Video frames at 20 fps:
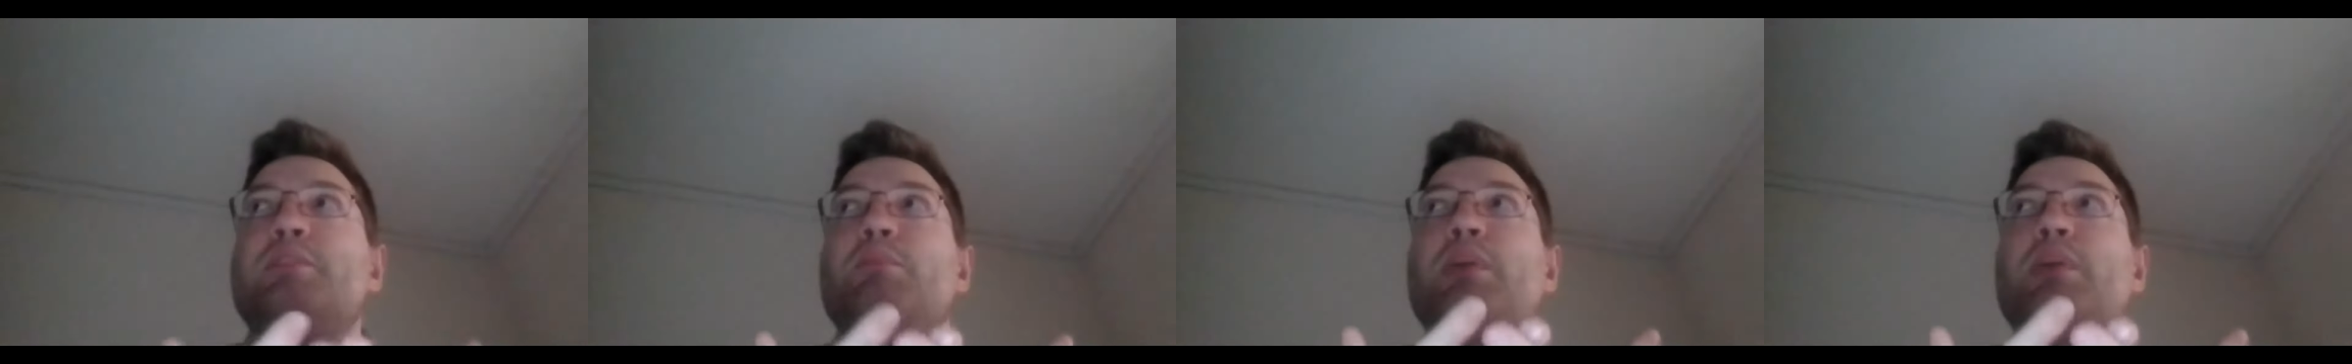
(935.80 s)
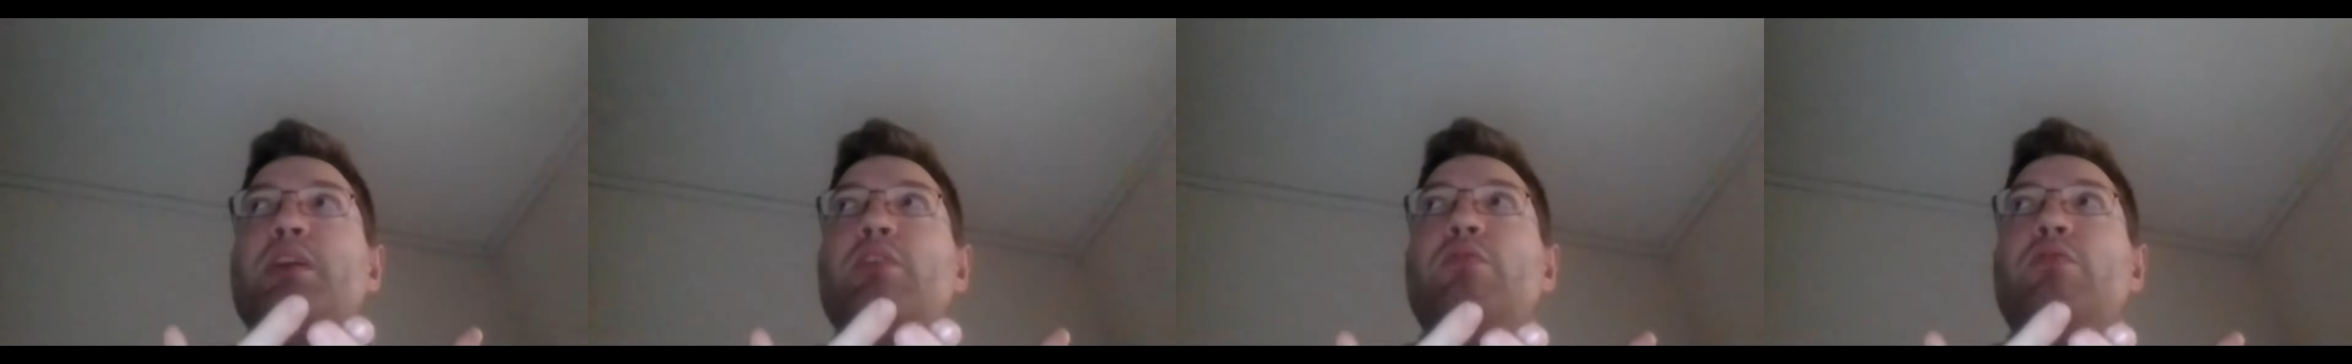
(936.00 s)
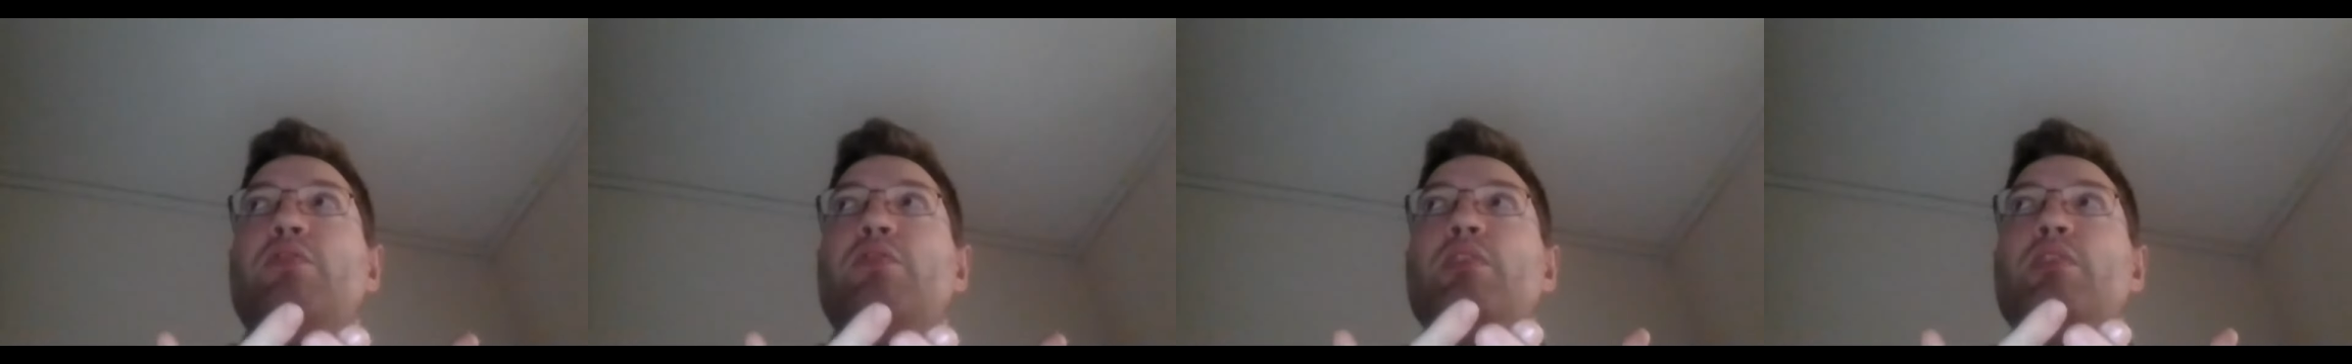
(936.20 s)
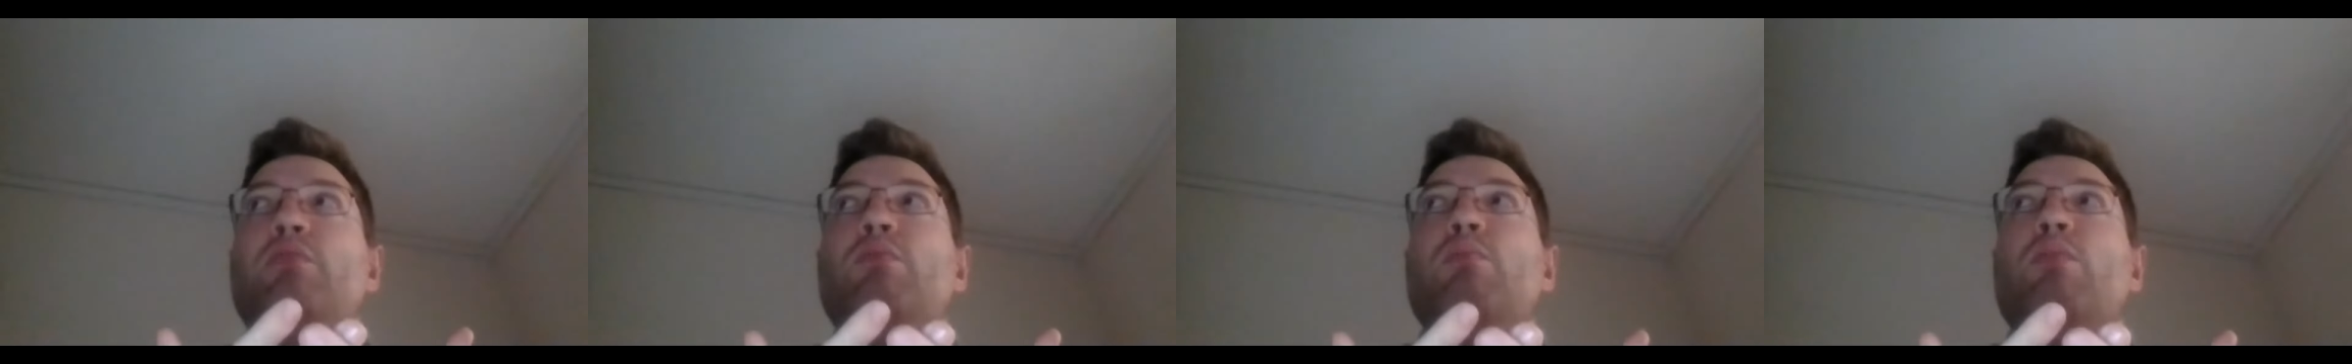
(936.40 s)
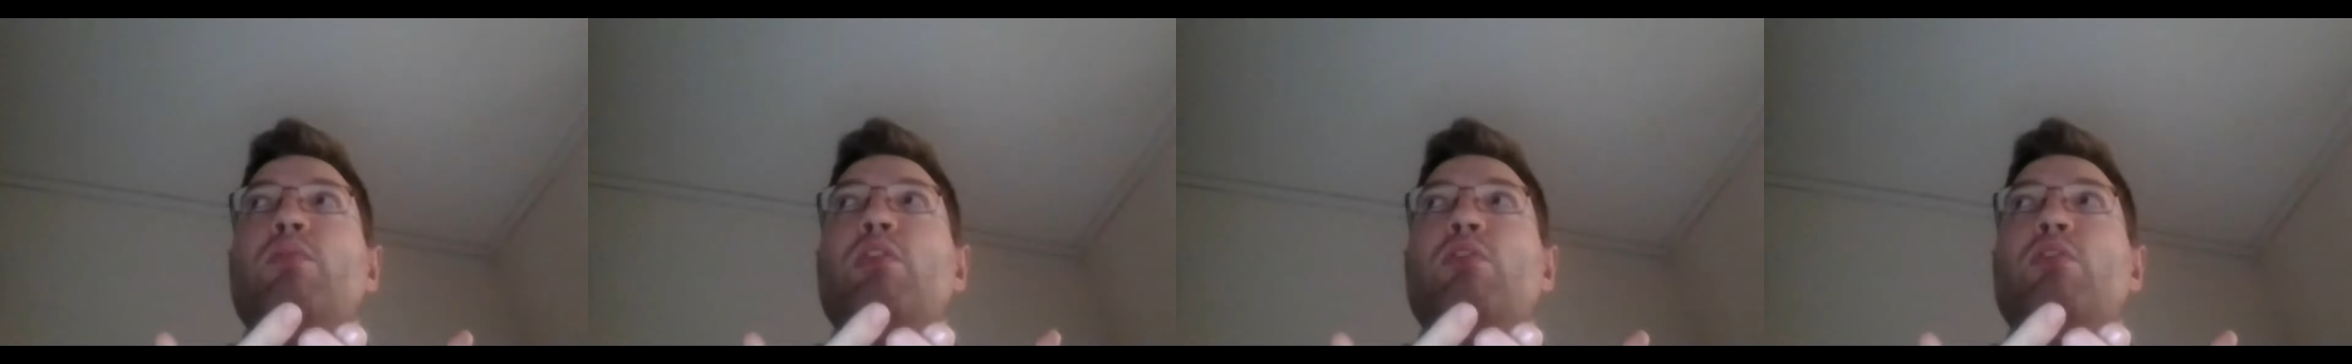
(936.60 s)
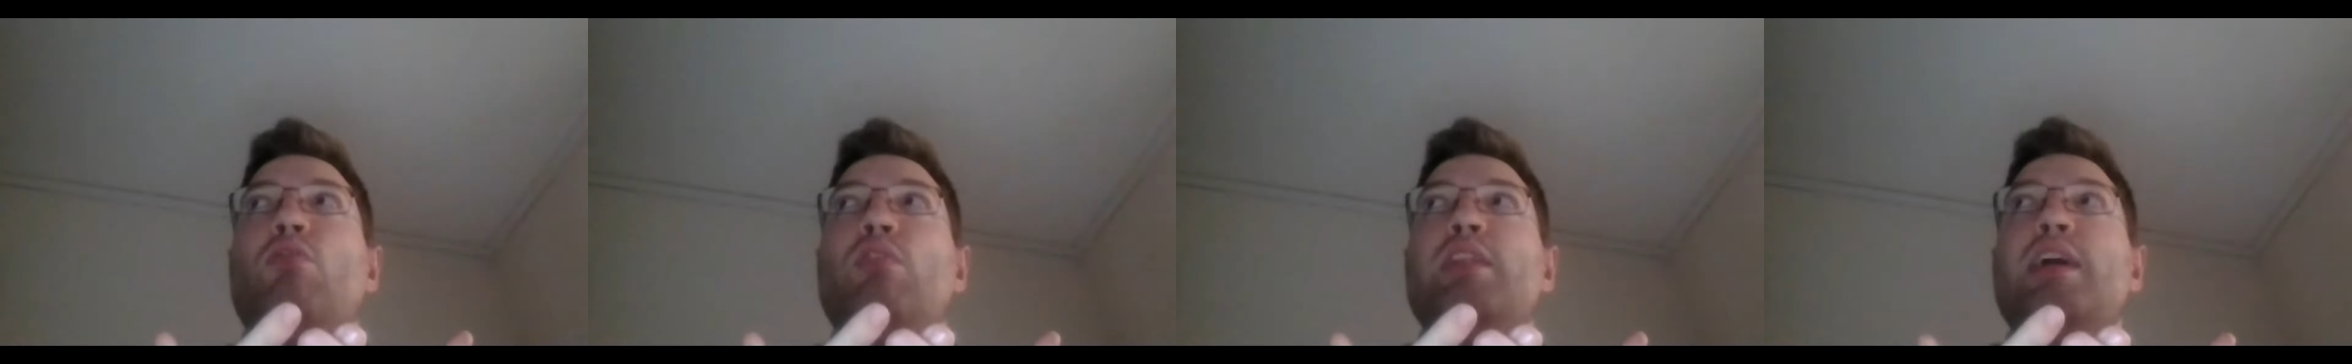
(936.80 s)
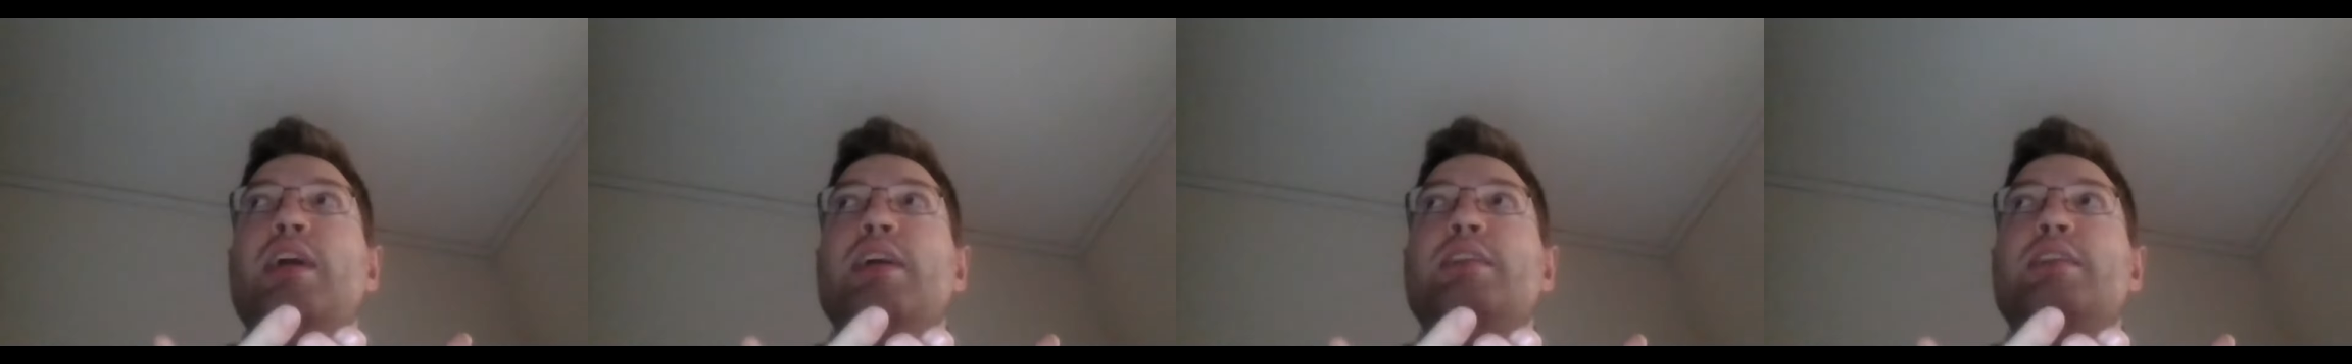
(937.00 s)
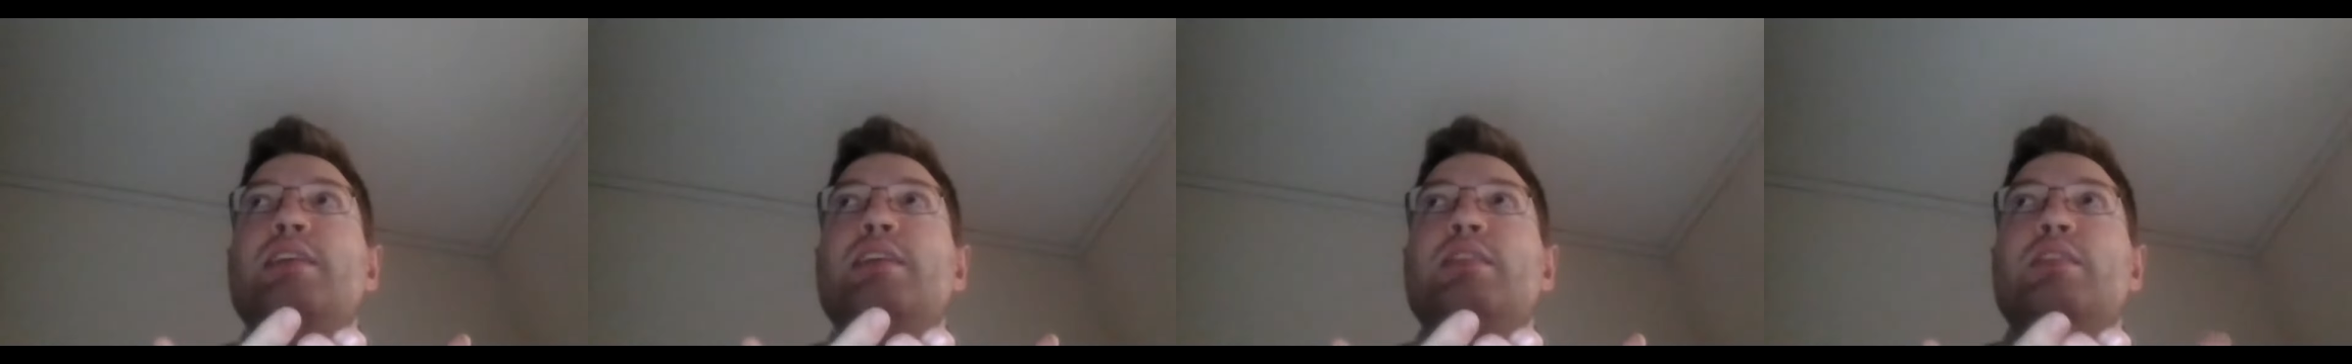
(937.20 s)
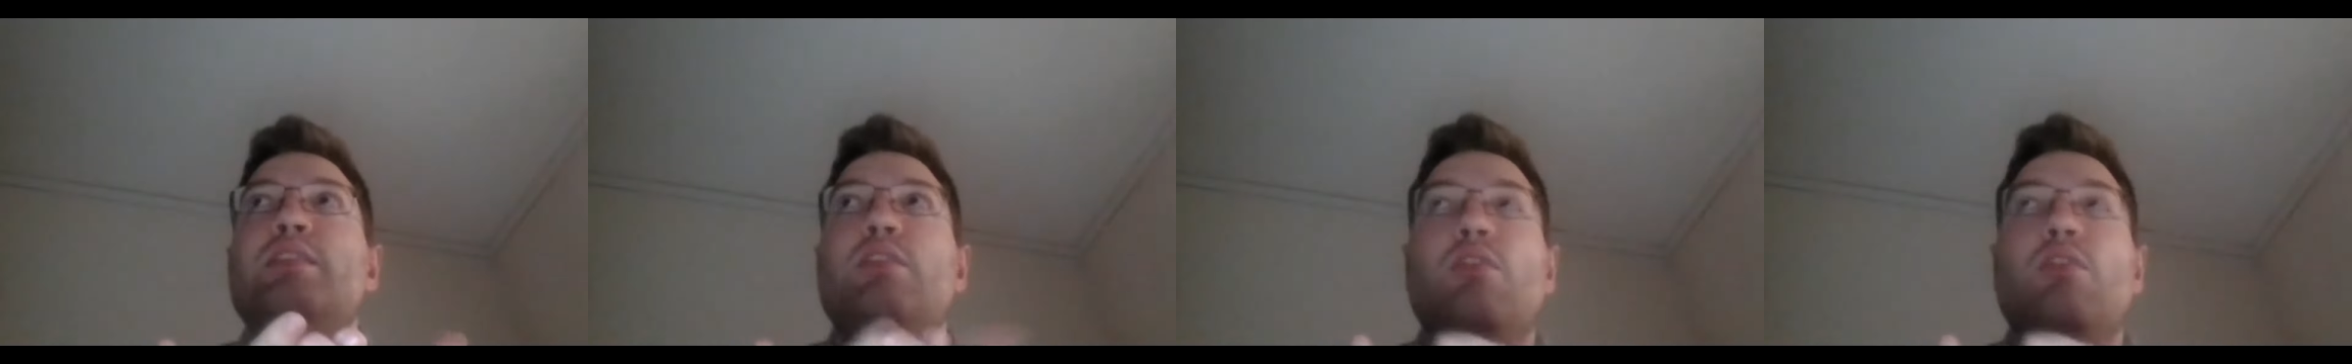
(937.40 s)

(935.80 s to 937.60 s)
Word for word: but you feel more connected